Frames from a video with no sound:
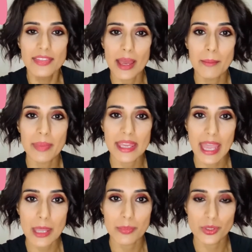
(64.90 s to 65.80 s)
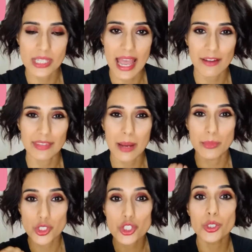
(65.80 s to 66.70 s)
them being able to have that
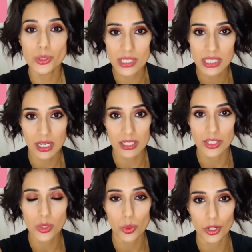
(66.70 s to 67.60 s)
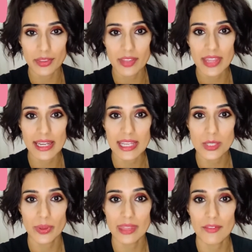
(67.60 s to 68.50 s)
mature suck and swallow that they need
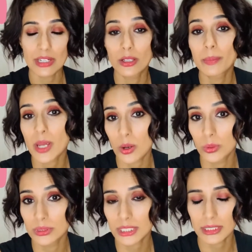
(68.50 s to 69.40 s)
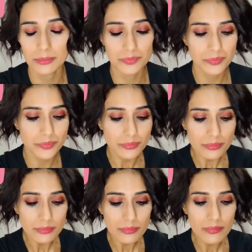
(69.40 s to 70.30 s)
when they're a little bit older.
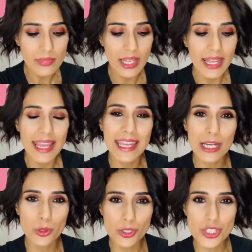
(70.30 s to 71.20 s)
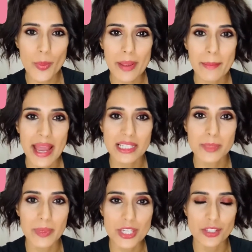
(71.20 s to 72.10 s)
It can also impact
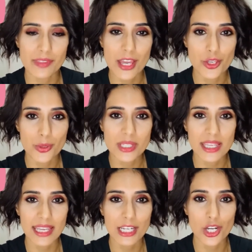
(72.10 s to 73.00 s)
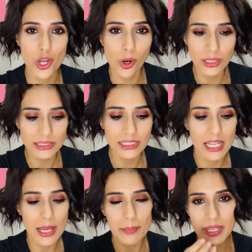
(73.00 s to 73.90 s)
speech if they're using it a lot
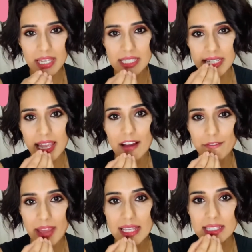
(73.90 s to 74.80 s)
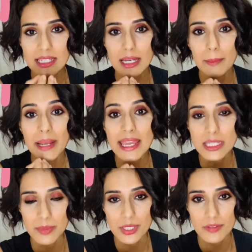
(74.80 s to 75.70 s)
because it affects the
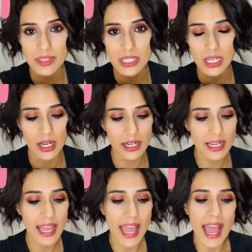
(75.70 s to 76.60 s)
placement of the tongue,